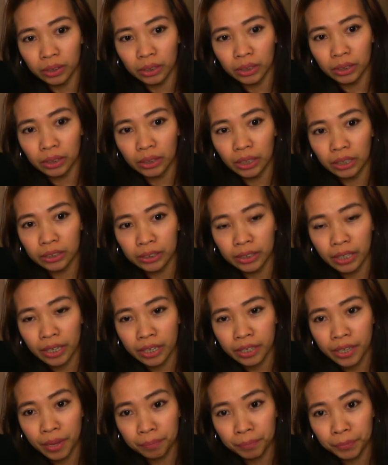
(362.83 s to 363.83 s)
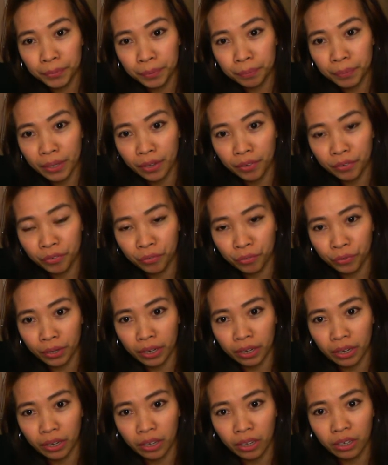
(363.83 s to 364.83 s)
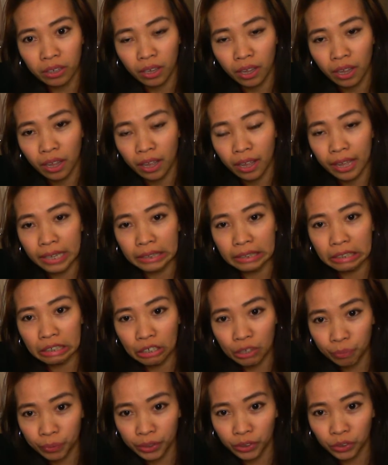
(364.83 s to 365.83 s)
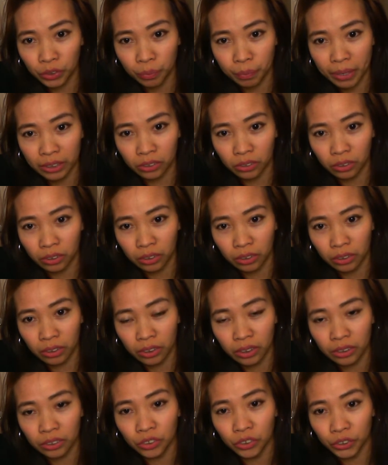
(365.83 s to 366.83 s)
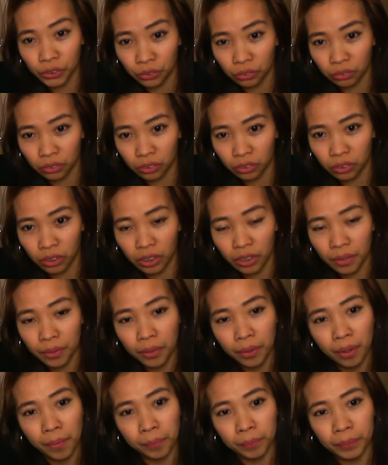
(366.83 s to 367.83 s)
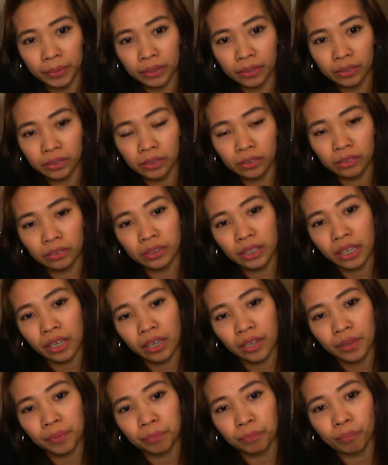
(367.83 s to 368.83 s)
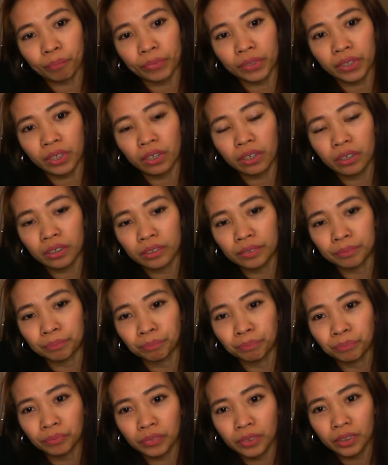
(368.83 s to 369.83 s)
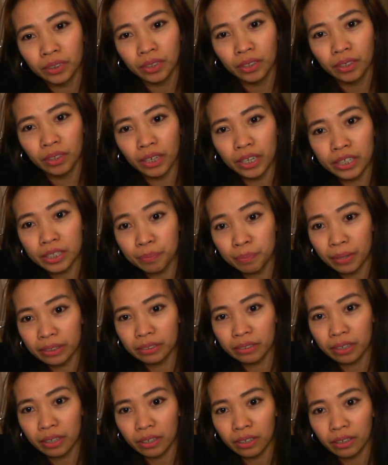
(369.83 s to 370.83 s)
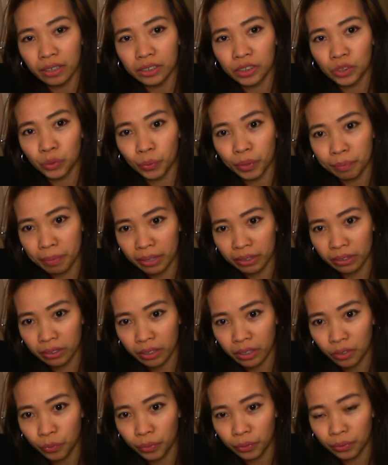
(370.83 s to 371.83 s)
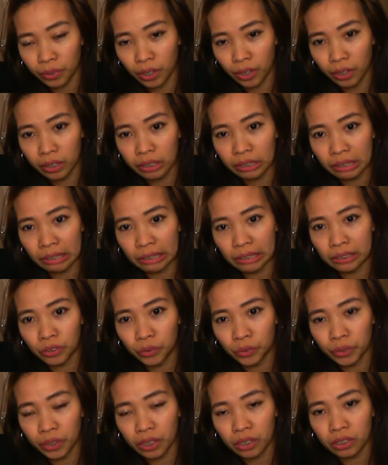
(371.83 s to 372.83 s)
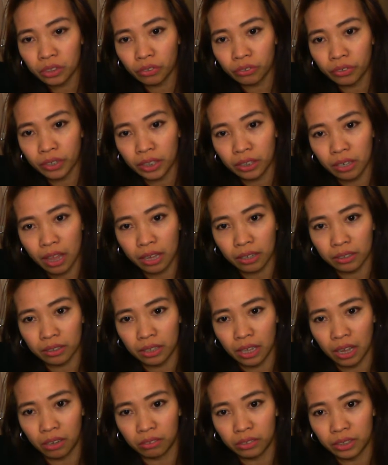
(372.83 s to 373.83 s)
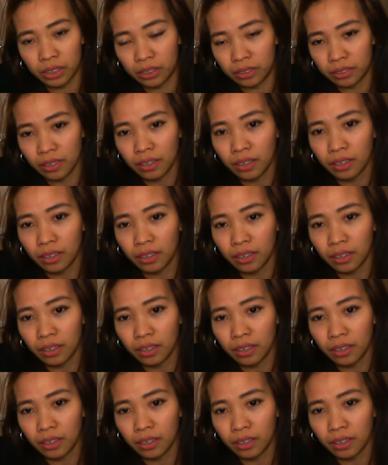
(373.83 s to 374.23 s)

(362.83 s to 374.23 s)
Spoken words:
that they gave to me free and delivered to my door to door, because today, last week Monday, England, UK is already locked down, and